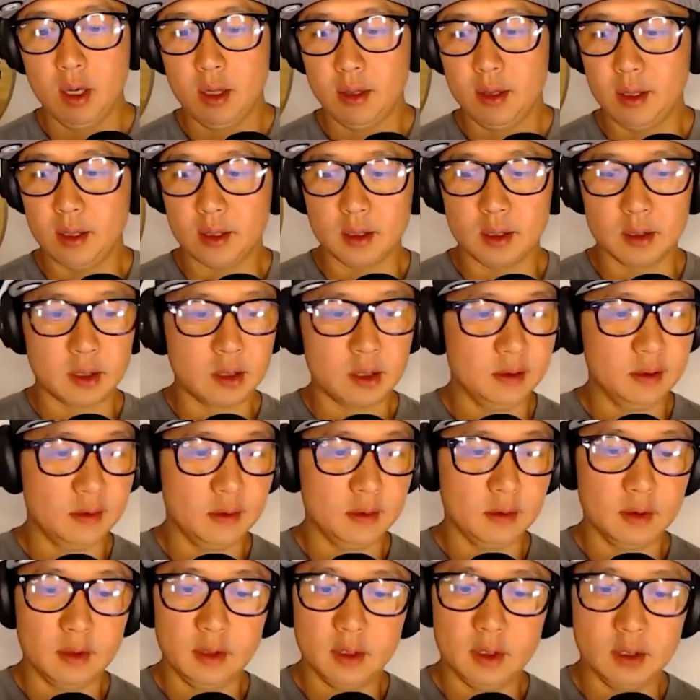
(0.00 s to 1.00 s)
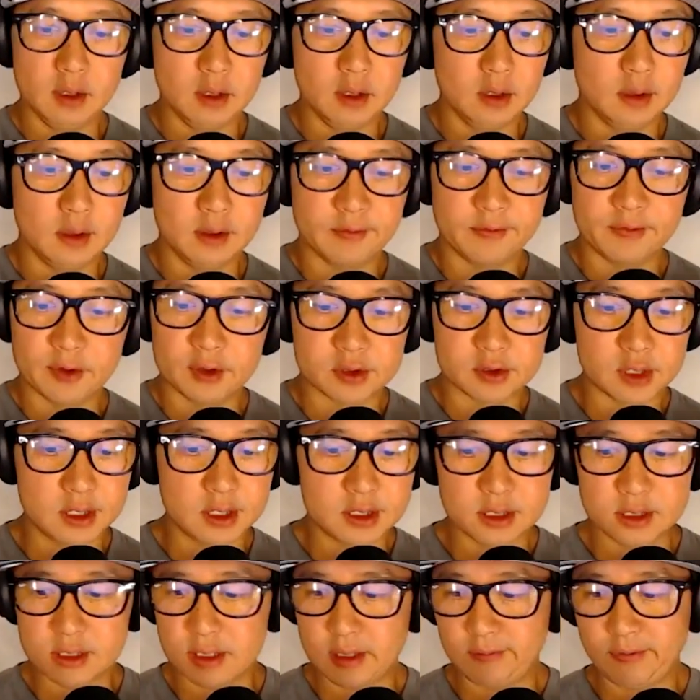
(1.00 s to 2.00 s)
the the the
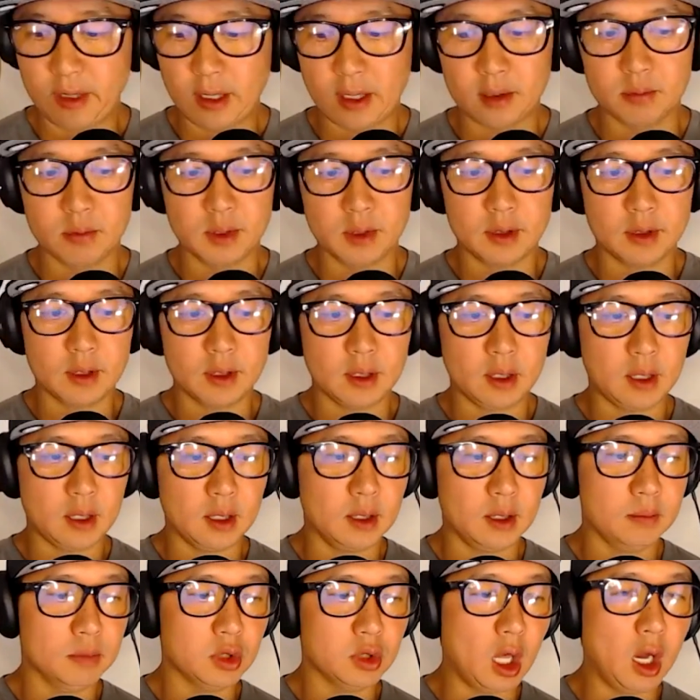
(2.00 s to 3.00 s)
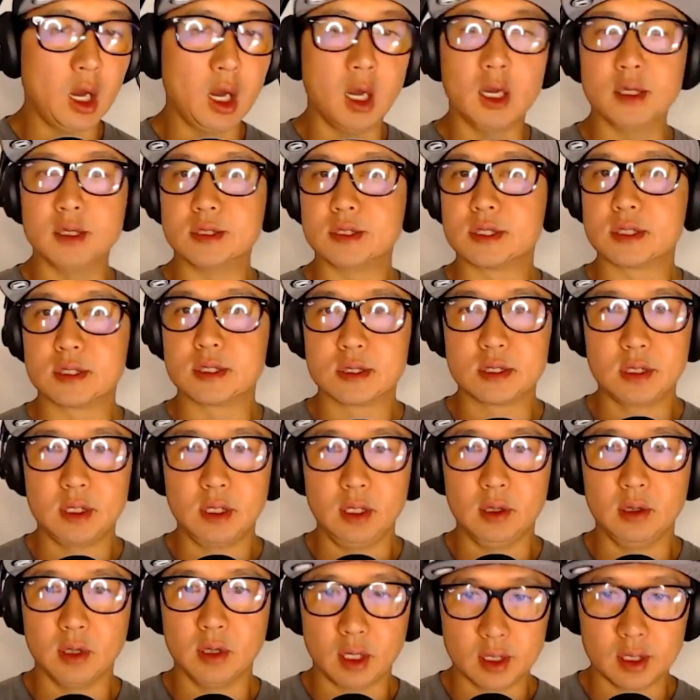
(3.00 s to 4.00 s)
frustrations they've had with um, laws,
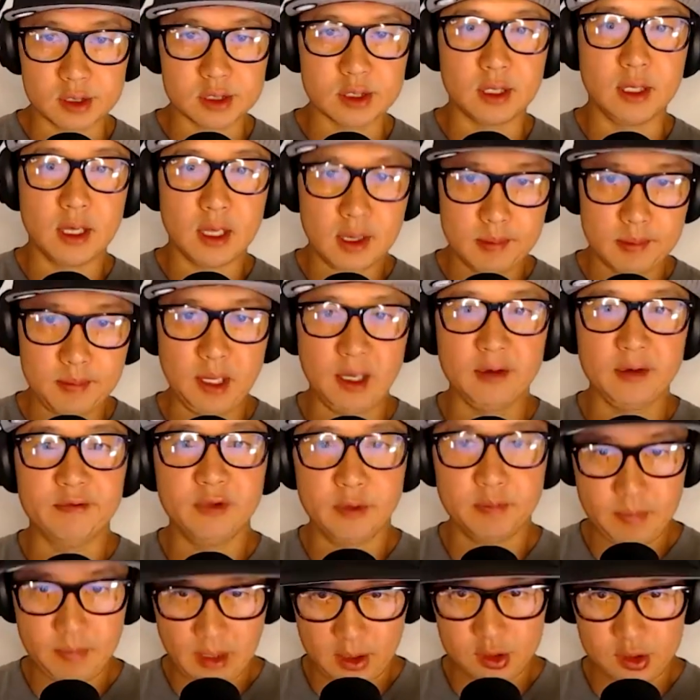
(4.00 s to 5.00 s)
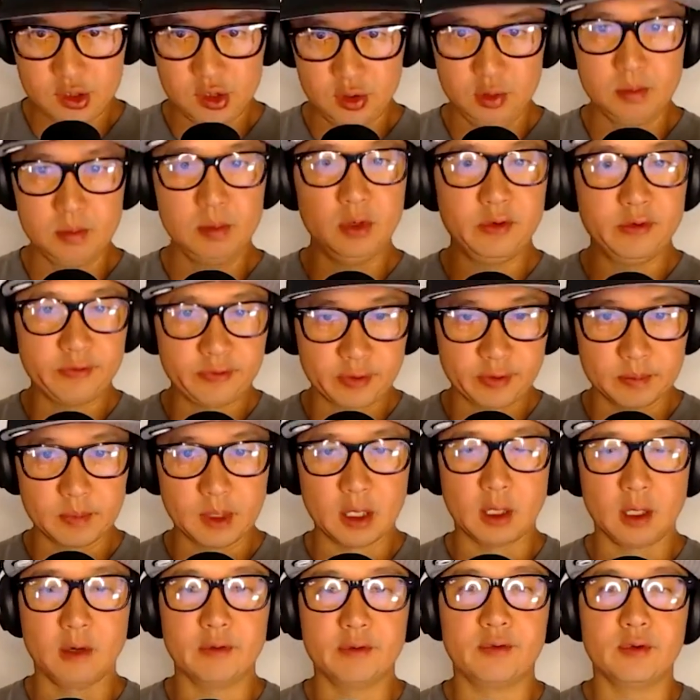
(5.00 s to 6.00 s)
you know, largely that may have made you move from
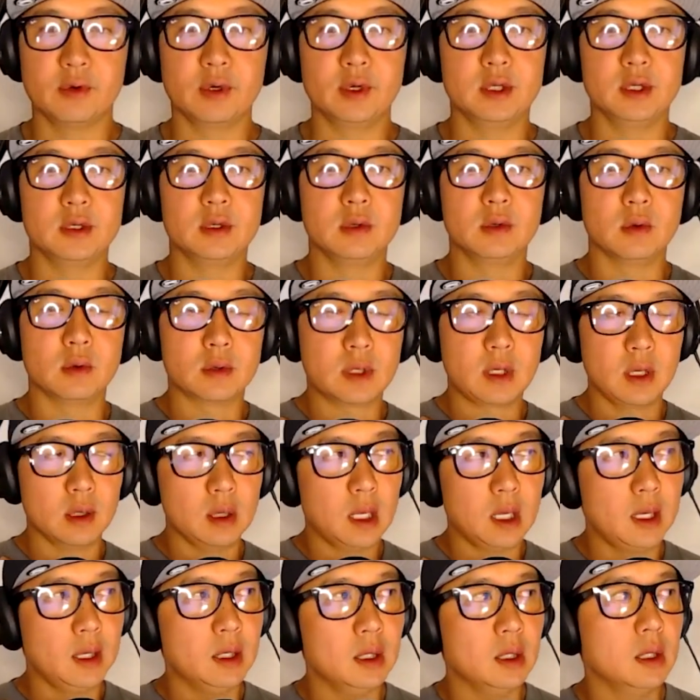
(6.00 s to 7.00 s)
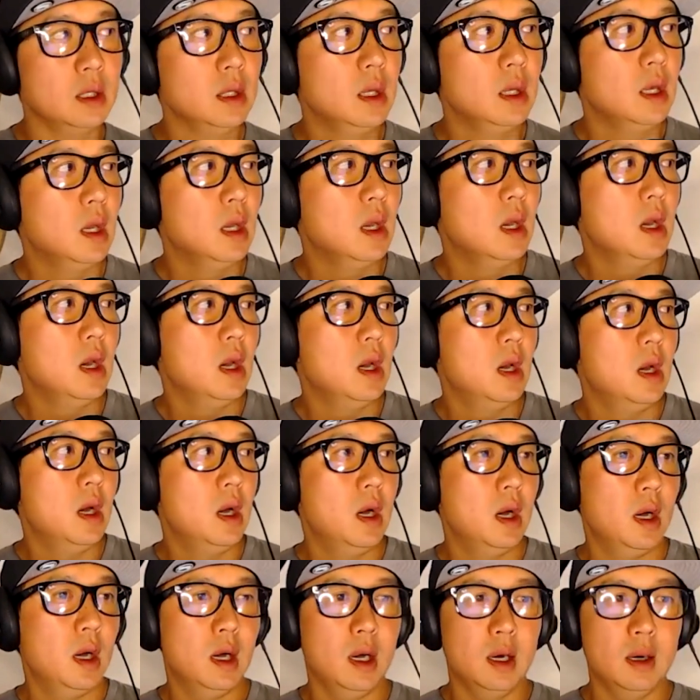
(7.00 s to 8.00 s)
California to North Carolina,
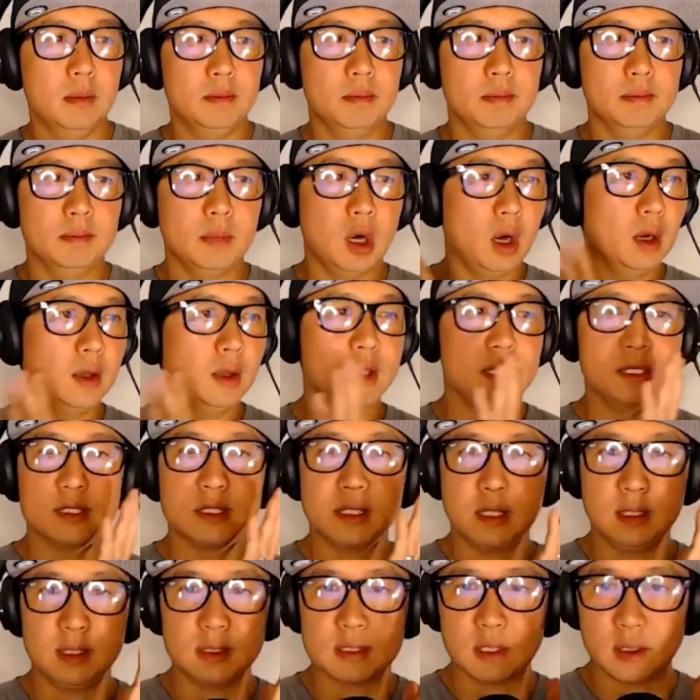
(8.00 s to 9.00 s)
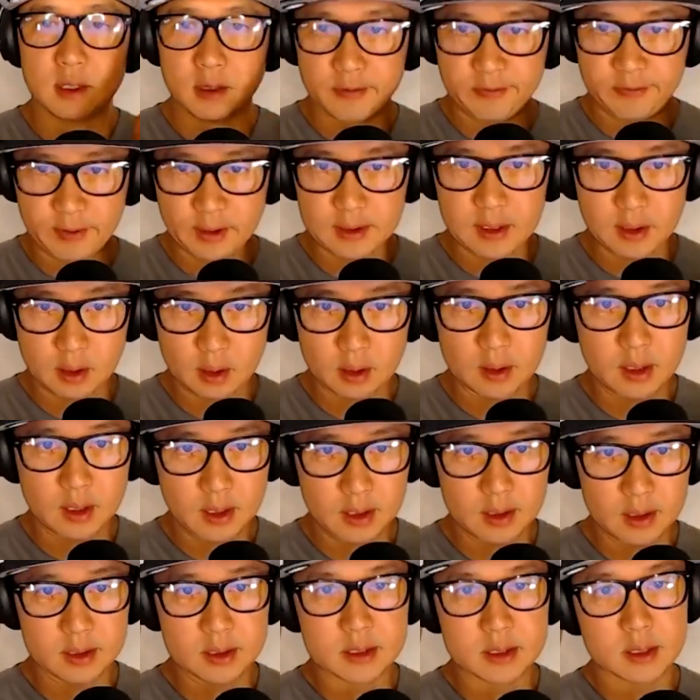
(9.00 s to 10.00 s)
um, all these things that are affecting our
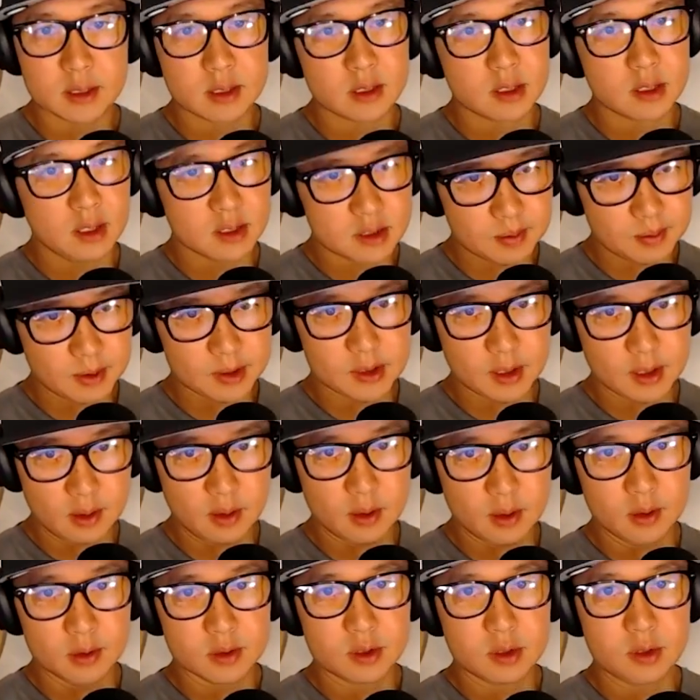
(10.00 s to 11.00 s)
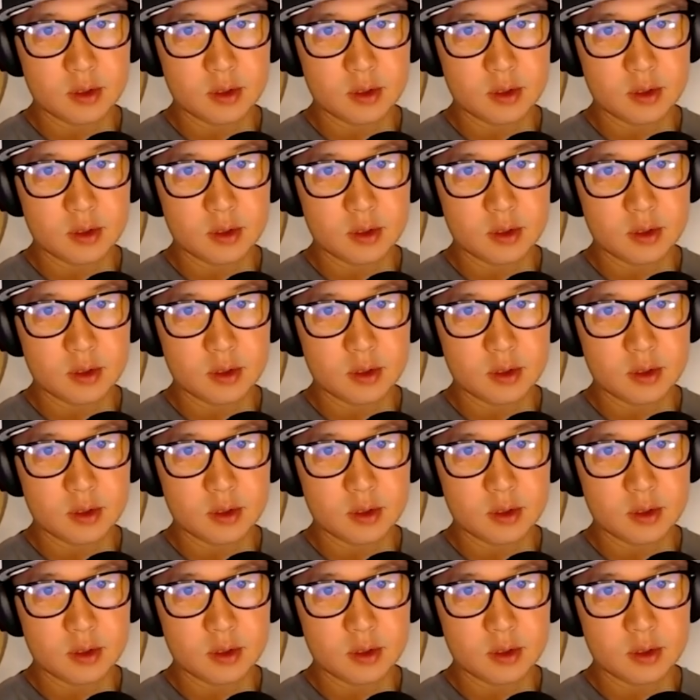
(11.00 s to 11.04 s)
kids, especially those